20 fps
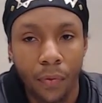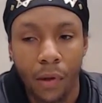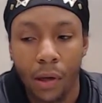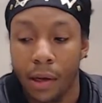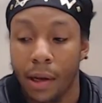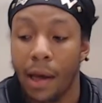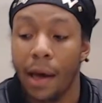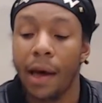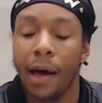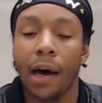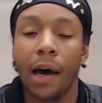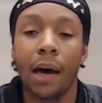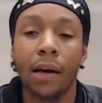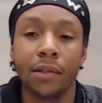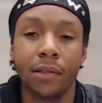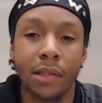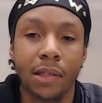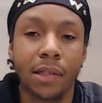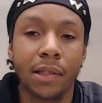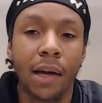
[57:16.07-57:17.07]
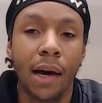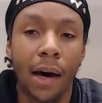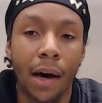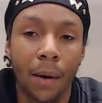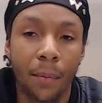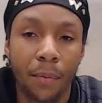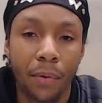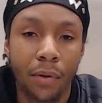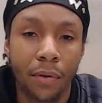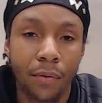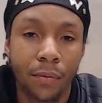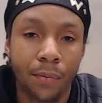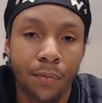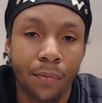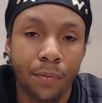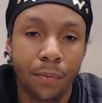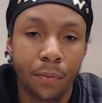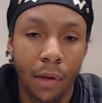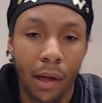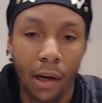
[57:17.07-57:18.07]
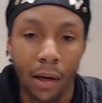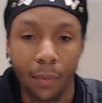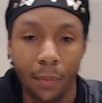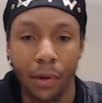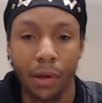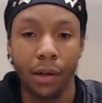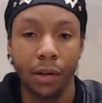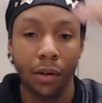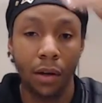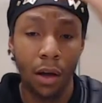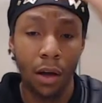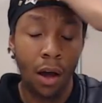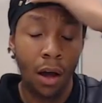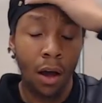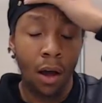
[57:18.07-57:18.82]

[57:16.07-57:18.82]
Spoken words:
And that has to stop, black man.